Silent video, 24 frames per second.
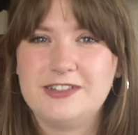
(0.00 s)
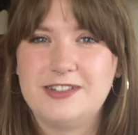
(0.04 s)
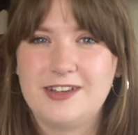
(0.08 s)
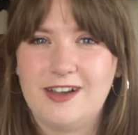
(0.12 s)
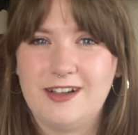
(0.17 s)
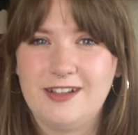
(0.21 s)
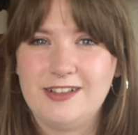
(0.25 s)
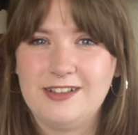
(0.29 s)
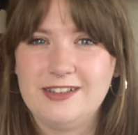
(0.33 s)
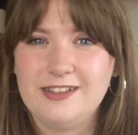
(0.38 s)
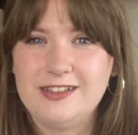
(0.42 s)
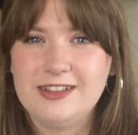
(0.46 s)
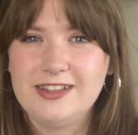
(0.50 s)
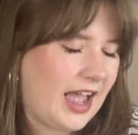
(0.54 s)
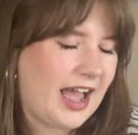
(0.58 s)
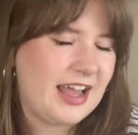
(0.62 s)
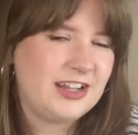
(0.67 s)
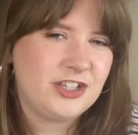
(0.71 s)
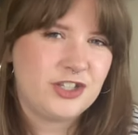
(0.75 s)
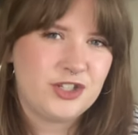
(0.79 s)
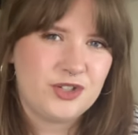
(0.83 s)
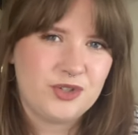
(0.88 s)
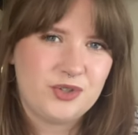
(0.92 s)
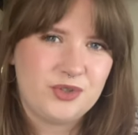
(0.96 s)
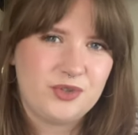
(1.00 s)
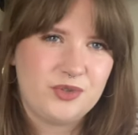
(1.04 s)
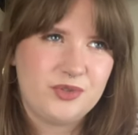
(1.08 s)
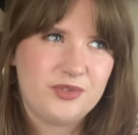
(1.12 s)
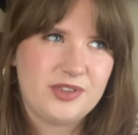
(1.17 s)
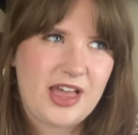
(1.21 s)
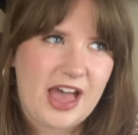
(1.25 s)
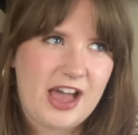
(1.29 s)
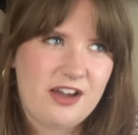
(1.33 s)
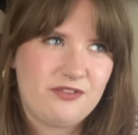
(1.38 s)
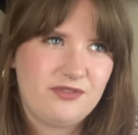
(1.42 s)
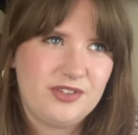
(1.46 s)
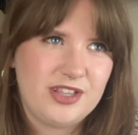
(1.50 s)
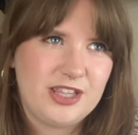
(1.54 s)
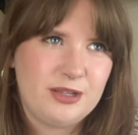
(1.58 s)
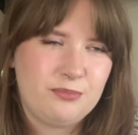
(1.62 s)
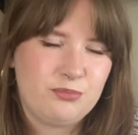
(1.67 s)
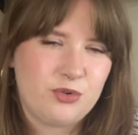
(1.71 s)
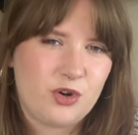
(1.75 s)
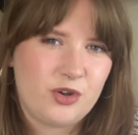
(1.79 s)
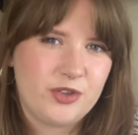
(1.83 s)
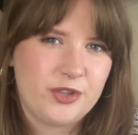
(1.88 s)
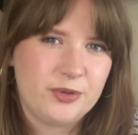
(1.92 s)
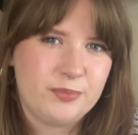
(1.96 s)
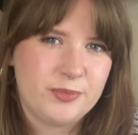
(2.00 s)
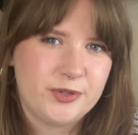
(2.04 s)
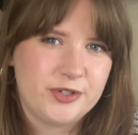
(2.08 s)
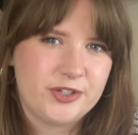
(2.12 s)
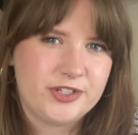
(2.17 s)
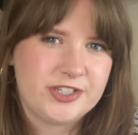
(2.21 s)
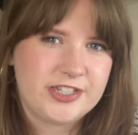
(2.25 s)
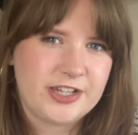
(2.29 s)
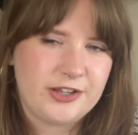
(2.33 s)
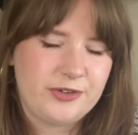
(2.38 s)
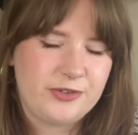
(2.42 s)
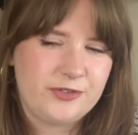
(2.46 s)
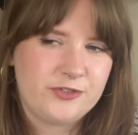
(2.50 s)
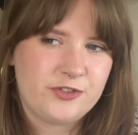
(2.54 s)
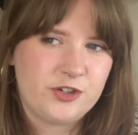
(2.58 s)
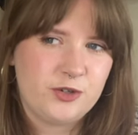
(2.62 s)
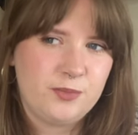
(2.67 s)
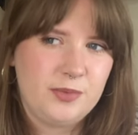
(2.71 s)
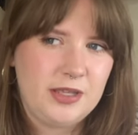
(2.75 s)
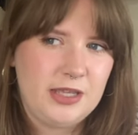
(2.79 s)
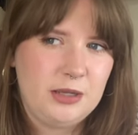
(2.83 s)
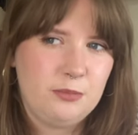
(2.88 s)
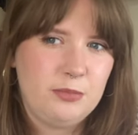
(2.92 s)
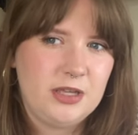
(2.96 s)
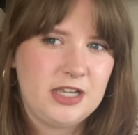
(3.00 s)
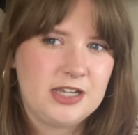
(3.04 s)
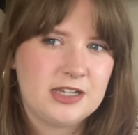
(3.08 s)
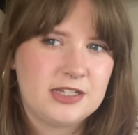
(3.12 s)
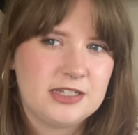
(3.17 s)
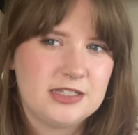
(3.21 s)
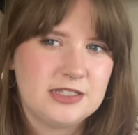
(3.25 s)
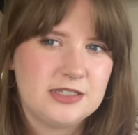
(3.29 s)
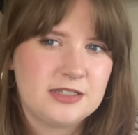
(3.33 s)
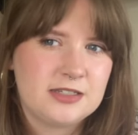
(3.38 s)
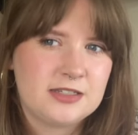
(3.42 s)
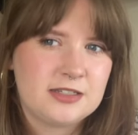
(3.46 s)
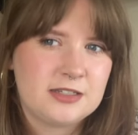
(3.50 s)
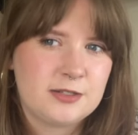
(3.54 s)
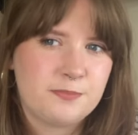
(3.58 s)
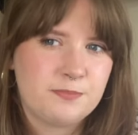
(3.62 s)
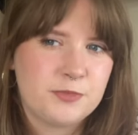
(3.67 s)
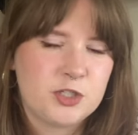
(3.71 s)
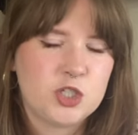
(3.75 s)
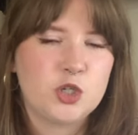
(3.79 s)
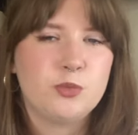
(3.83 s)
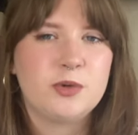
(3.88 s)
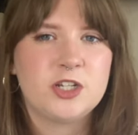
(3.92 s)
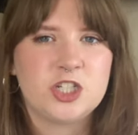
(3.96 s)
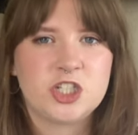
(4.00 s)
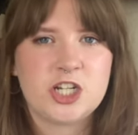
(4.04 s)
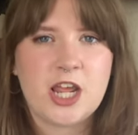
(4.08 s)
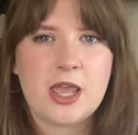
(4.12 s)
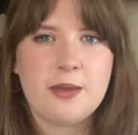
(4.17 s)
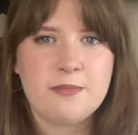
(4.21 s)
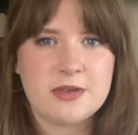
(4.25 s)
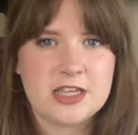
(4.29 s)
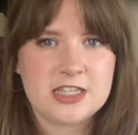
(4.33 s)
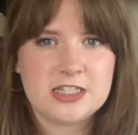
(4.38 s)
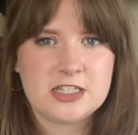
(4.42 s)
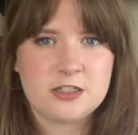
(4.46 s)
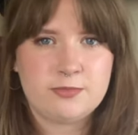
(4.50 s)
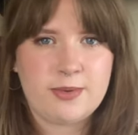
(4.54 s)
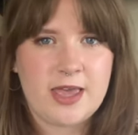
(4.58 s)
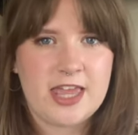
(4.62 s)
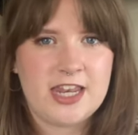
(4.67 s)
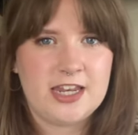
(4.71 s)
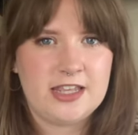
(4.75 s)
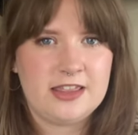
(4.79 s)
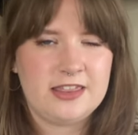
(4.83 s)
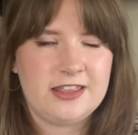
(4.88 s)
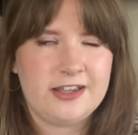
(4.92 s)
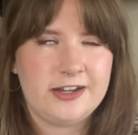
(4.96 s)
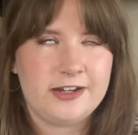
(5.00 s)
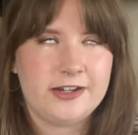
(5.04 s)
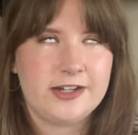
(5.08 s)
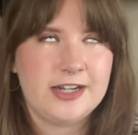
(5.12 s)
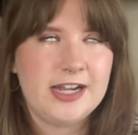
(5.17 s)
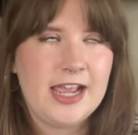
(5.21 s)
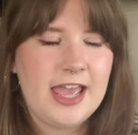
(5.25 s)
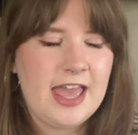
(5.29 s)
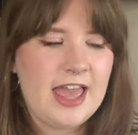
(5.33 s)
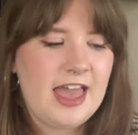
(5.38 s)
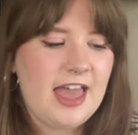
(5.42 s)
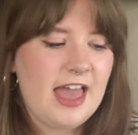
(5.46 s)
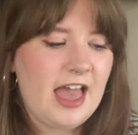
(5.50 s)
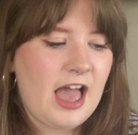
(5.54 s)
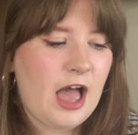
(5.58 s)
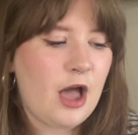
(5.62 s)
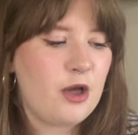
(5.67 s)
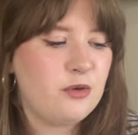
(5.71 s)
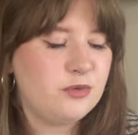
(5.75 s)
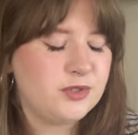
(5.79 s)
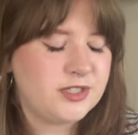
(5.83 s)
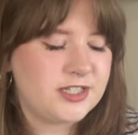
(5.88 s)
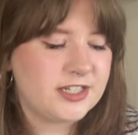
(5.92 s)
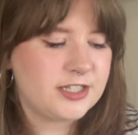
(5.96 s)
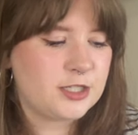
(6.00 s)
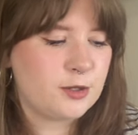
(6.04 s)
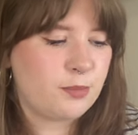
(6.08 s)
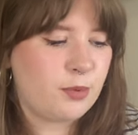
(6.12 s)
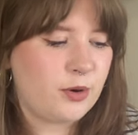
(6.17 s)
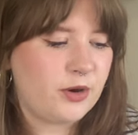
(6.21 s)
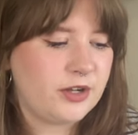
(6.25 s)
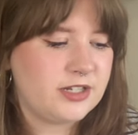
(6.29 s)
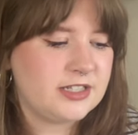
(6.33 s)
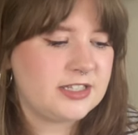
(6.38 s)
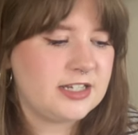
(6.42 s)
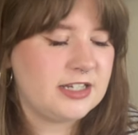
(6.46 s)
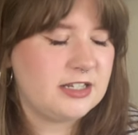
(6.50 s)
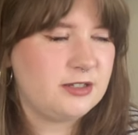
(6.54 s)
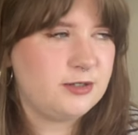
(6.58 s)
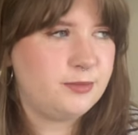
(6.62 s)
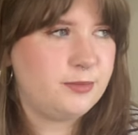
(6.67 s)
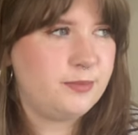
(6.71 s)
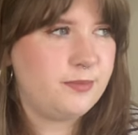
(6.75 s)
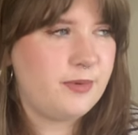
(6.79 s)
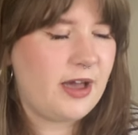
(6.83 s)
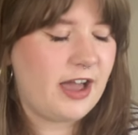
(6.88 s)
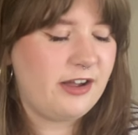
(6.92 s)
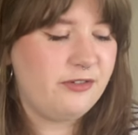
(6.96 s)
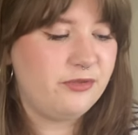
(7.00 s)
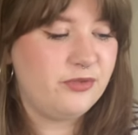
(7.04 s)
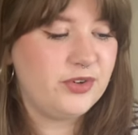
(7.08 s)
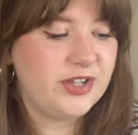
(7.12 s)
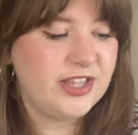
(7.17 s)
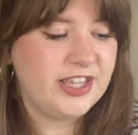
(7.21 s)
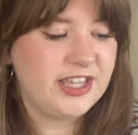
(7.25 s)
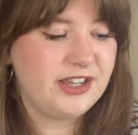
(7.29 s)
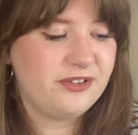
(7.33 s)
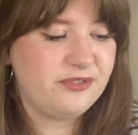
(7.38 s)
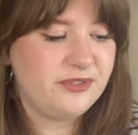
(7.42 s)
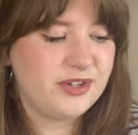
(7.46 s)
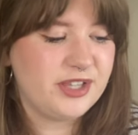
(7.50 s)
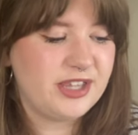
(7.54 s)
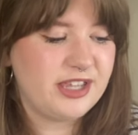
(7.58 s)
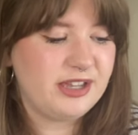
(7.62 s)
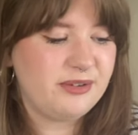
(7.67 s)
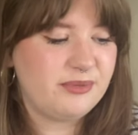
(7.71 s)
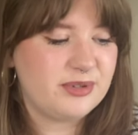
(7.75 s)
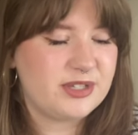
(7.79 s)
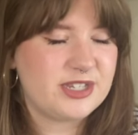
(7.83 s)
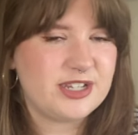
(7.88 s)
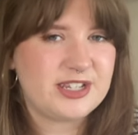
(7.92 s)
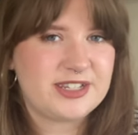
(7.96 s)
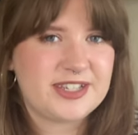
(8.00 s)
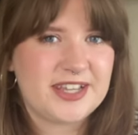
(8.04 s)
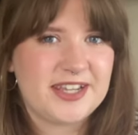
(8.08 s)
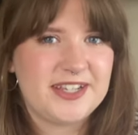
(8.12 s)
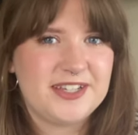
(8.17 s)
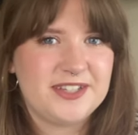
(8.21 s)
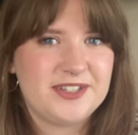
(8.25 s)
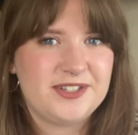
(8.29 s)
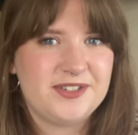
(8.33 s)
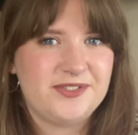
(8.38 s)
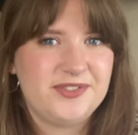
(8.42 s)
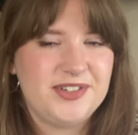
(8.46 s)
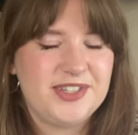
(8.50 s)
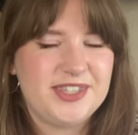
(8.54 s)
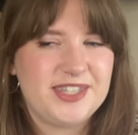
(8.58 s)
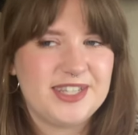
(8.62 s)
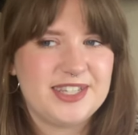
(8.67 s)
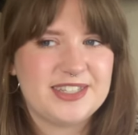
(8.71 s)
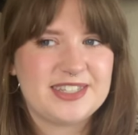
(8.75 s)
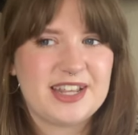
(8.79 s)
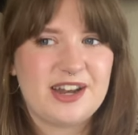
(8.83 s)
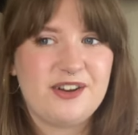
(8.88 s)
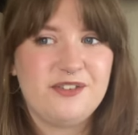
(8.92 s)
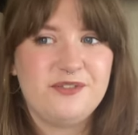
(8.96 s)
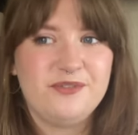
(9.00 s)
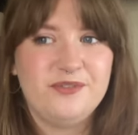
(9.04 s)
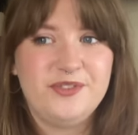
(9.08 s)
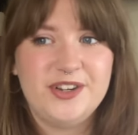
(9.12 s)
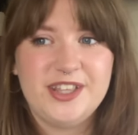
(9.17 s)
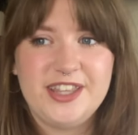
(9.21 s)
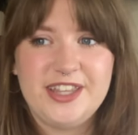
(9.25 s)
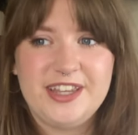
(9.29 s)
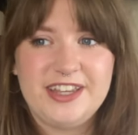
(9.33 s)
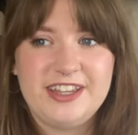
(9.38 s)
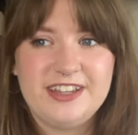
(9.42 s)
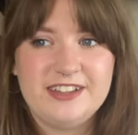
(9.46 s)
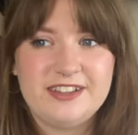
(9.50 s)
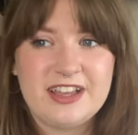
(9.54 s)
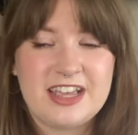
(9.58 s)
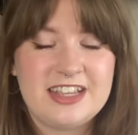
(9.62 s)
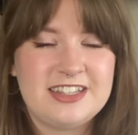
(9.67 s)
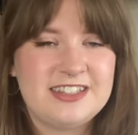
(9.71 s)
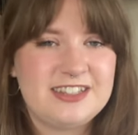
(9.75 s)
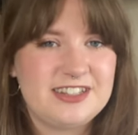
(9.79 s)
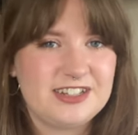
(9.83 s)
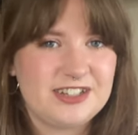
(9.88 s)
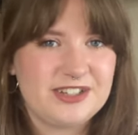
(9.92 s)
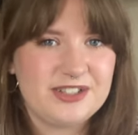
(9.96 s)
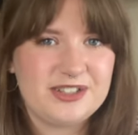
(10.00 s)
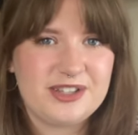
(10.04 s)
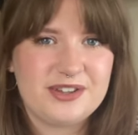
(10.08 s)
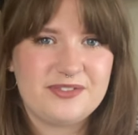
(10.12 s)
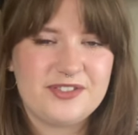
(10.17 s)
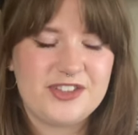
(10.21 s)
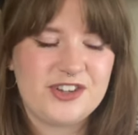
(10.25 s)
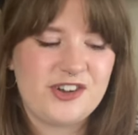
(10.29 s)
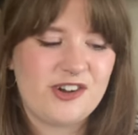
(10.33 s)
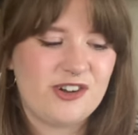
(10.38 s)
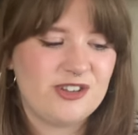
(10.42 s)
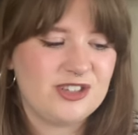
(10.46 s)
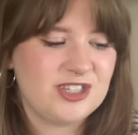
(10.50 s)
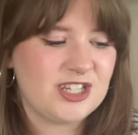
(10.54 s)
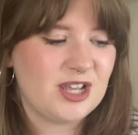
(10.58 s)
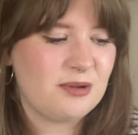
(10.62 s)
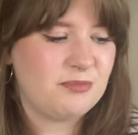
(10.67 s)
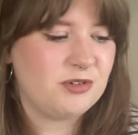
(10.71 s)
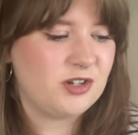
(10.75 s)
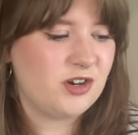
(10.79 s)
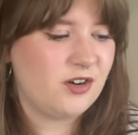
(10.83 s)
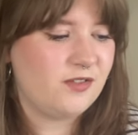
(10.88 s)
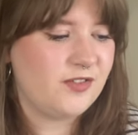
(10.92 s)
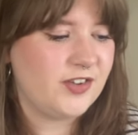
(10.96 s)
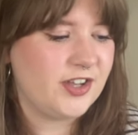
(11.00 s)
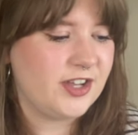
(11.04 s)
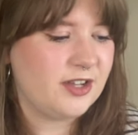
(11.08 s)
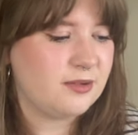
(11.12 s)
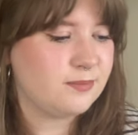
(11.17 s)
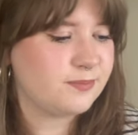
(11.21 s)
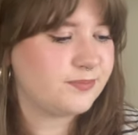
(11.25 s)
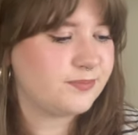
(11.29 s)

dull. And so that really brought the book down for me because so much time is spent in there. I was disappointed. I really, really was excited to read this, and I still love the concept of it